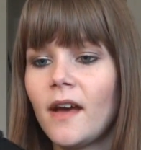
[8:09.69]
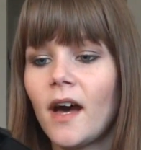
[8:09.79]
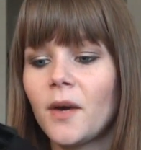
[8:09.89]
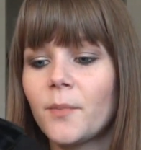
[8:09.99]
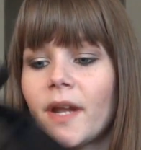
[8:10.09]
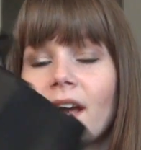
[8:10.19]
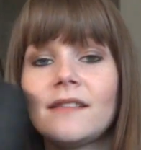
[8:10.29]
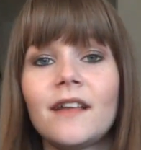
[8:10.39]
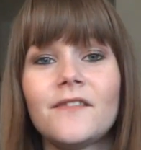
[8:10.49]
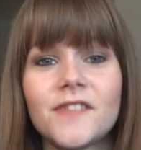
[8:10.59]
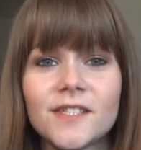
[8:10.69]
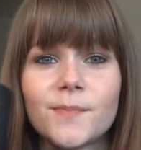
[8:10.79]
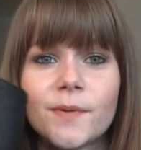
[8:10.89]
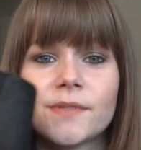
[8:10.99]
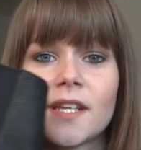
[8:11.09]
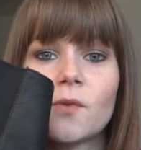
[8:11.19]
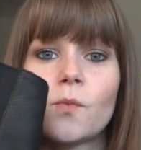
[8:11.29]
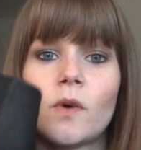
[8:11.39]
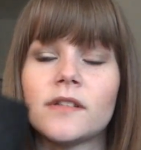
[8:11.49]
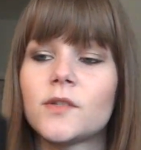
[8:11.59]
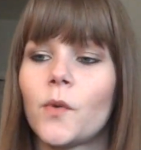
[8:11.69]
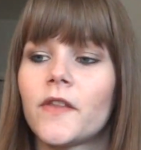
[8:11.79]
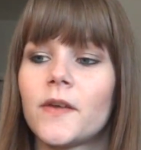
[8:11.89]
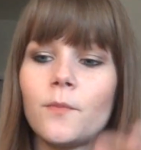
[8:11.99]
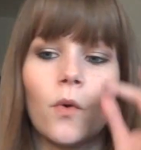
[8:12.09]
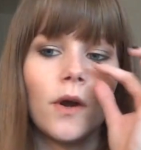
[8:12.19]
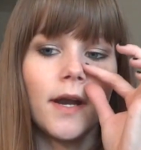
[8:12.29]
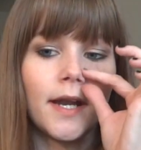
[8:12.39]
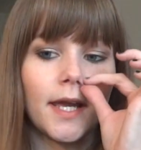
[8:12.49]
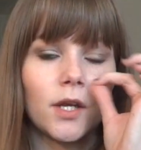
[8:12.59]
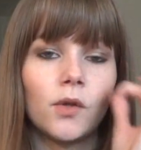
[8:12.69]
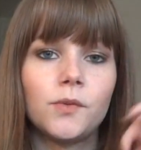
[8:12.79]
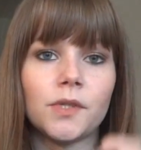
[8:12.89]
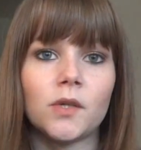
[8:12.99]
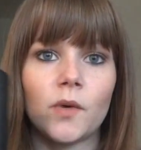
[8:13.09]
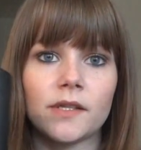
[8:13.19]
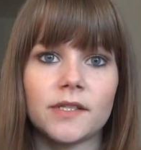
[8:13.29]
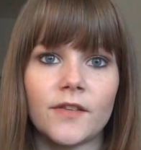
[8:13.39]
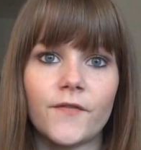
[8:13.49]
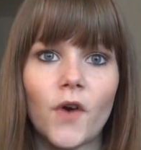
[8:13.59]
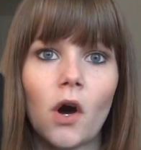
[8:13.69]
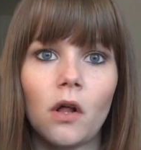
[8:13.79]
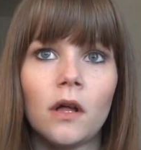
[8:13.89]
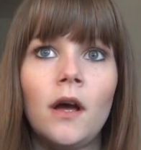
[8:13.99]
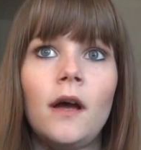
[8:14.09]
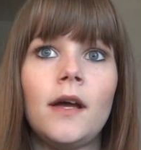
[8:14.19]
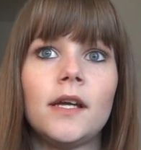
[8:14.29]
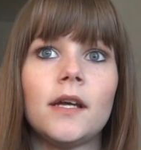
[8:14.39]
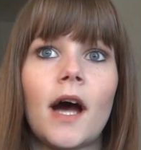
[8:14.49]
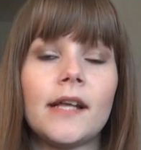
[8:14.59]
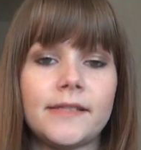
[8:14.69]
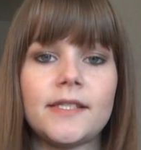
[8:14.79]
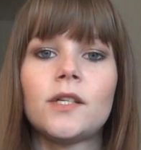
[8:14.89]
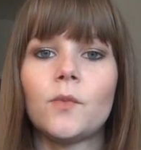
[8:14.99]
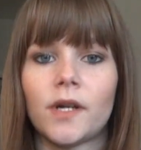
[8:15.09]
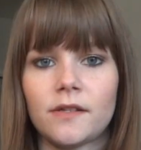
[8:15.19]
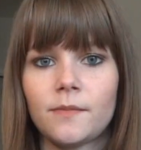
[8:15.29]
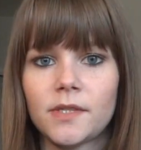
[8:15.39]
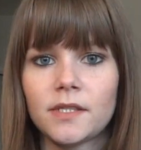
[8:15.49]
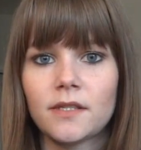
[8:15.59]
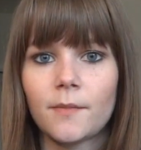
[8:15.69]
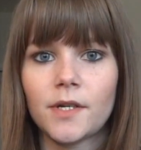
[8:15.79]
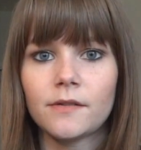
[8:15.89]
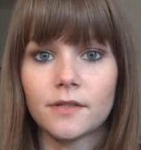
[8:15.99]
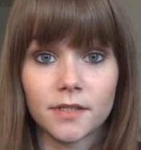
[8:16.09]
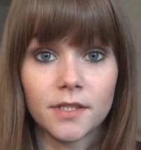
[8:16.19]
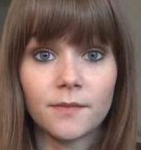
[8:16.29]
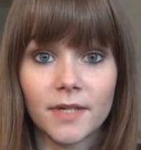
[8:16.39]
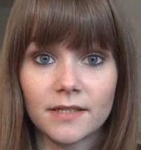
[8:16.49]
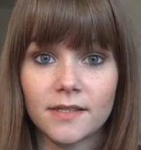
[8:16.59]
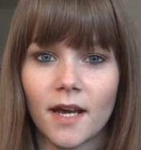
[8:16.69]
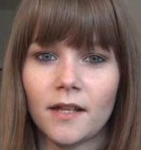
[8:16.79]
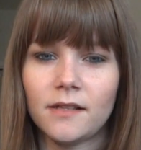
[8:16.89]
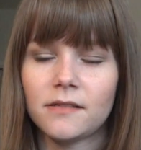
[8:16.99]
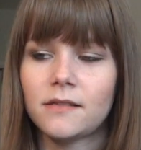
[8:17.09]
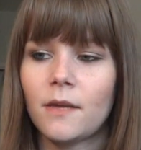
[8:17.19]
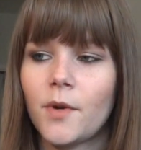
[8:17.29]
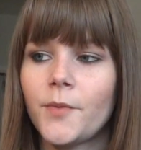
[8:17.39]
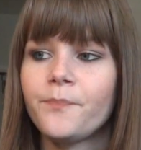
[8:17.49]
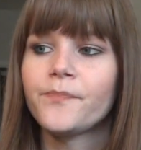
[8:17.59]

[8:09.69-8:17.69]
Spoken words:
But I love these boots and I want to wear them more, and I can only really wear these in the fall. I'd still wear them in the summer. They're still my style in the summer.